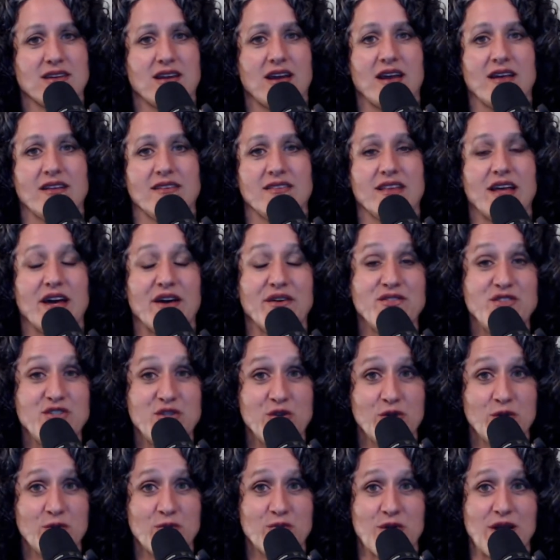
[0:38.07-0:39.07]
I love
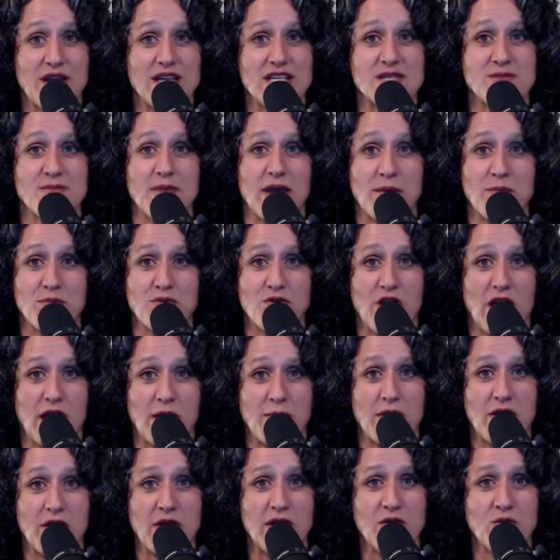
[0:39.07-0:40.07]
to embrace my
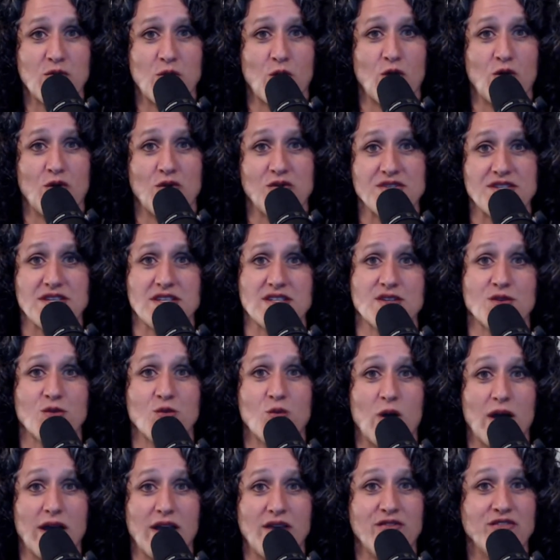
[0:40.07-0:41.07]
primary roles as a
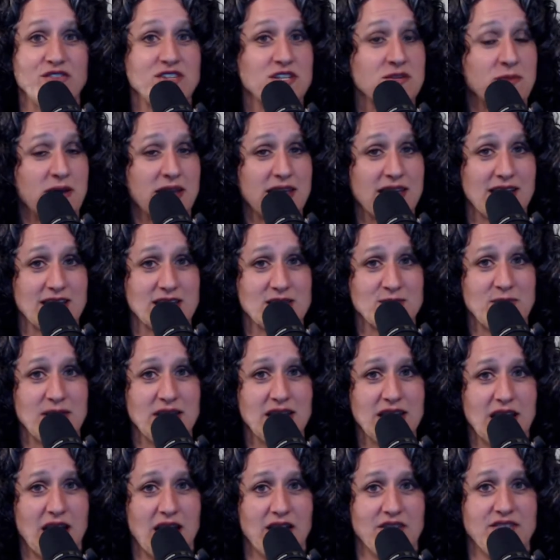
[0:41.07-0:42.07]
wife to my
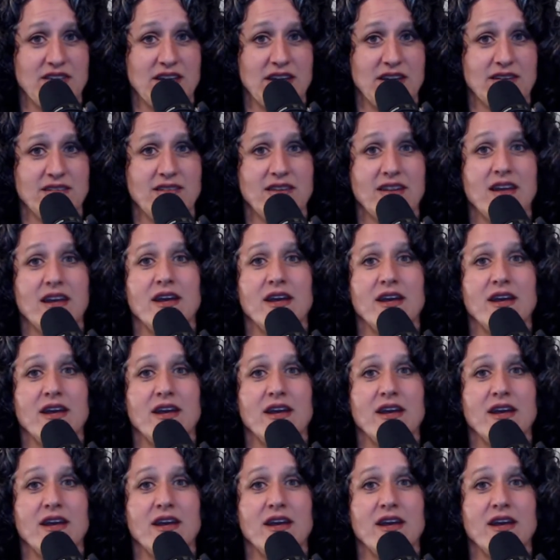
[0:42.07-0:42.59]
husband, Coven,